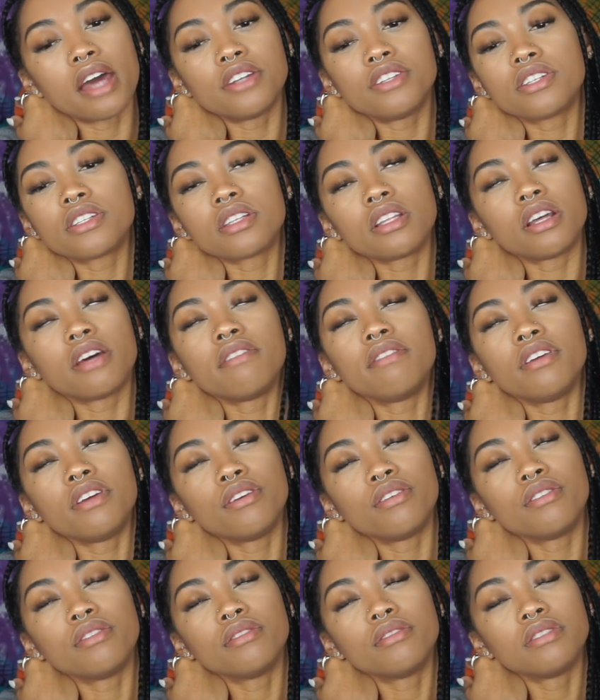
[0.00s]
I just love
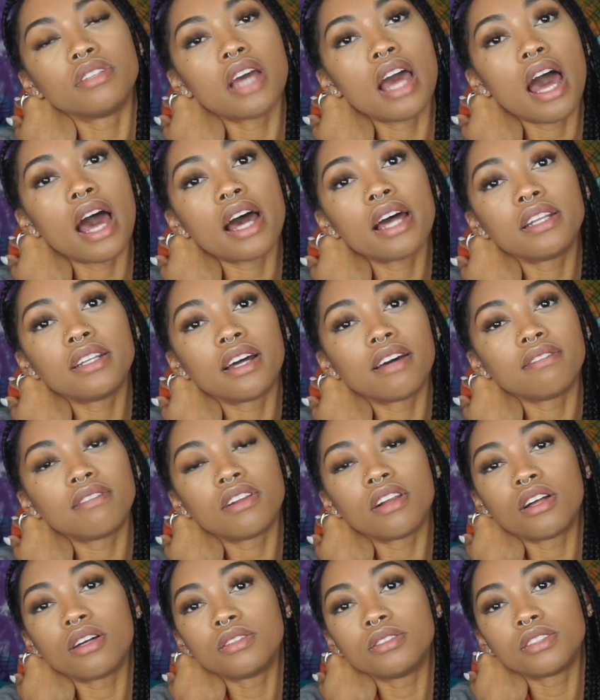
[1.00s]
you. I love
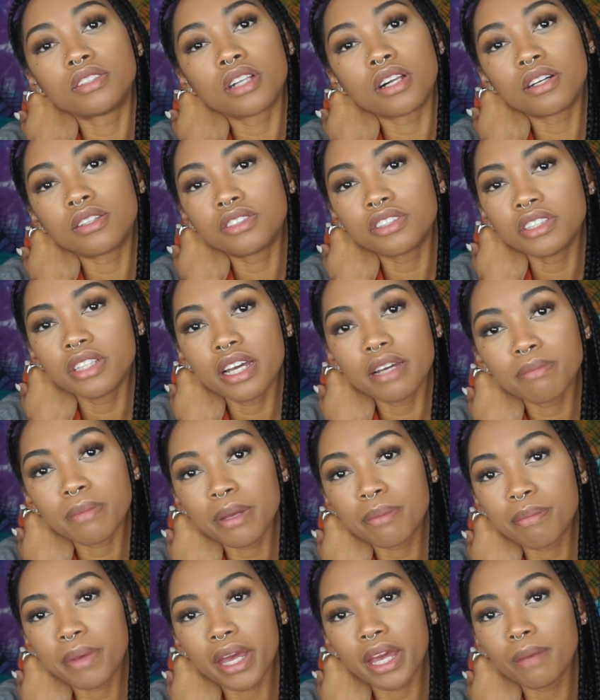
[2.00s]
clothes. Clothes are like my
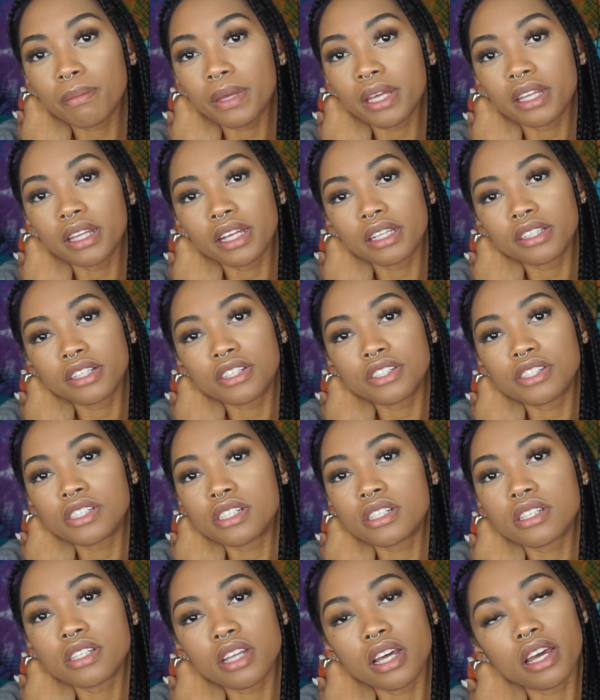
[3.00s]
baby. Like, they're
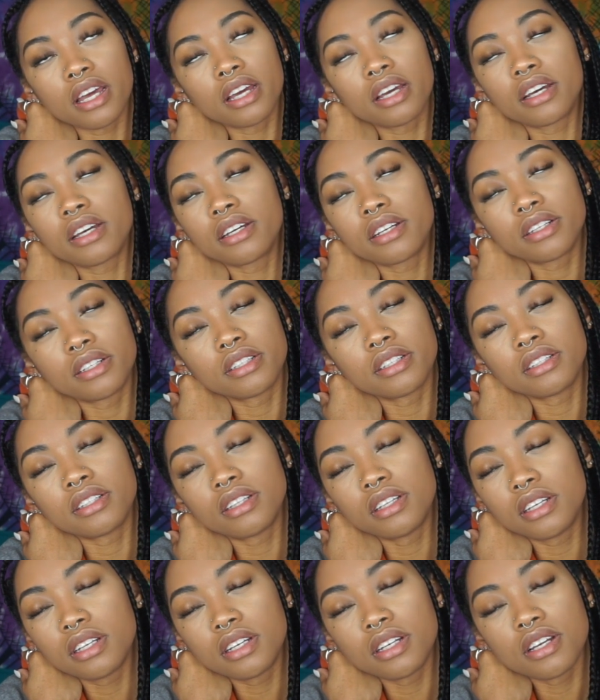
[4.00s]
just like
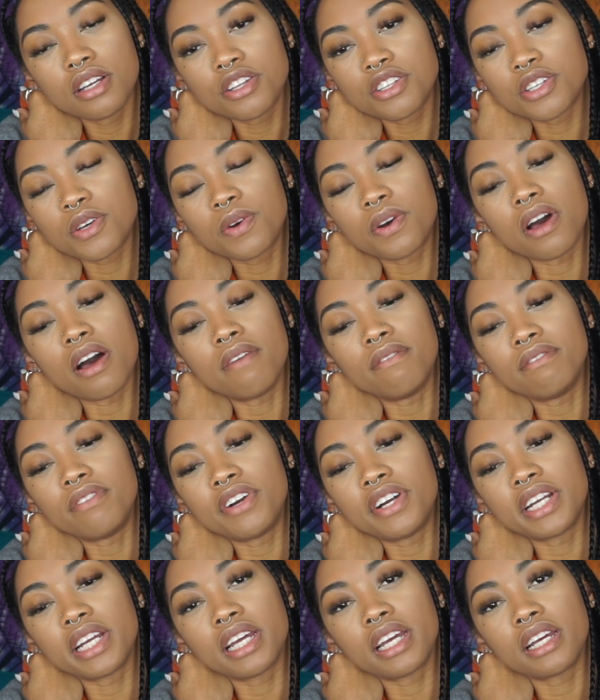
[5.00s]
so
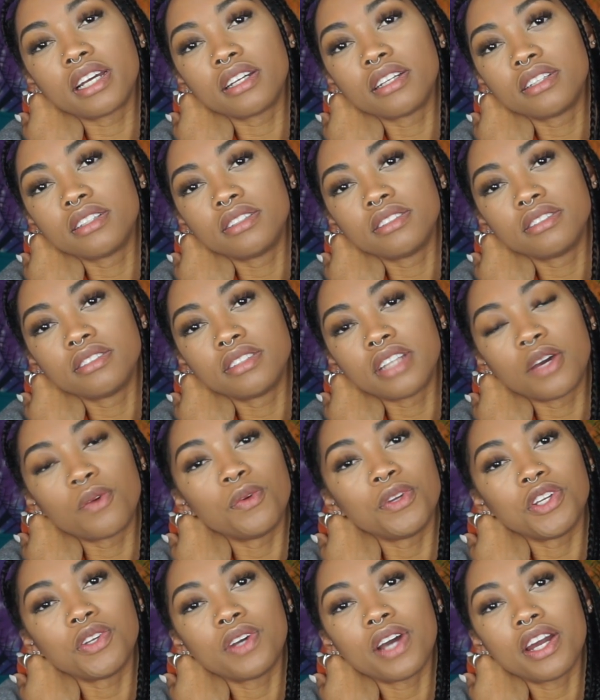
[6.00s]
comforting. Like,
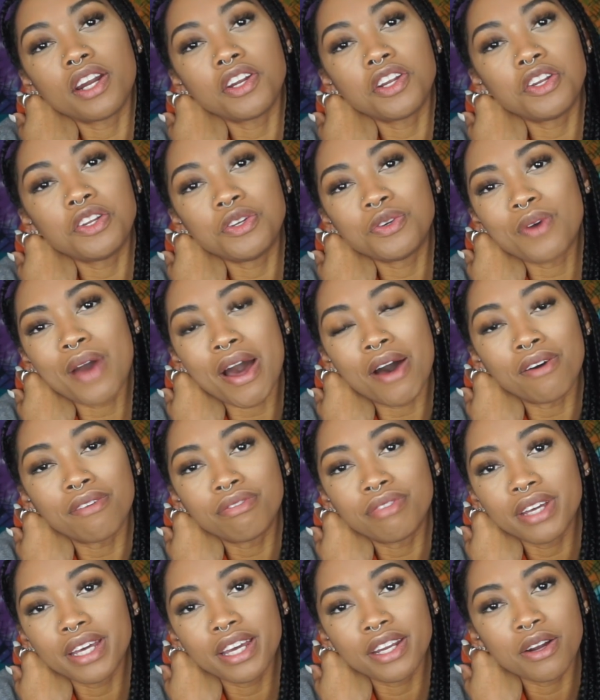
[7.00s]
when you got on a new
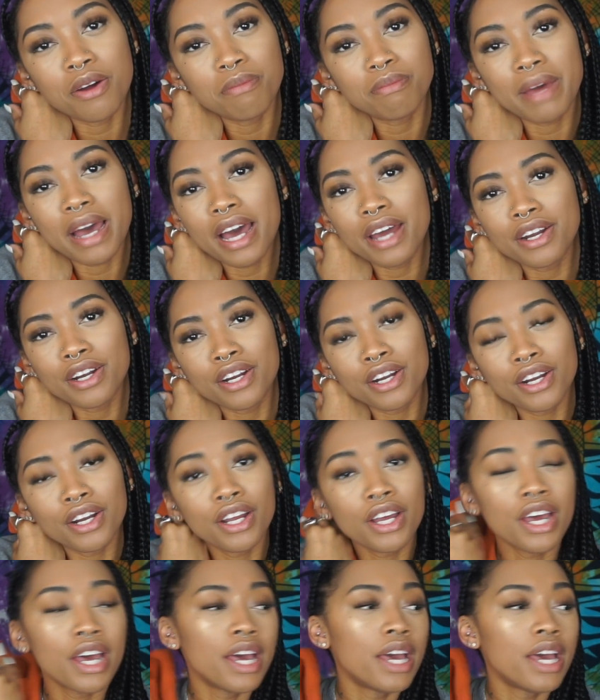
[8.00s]
outfit, it don't matter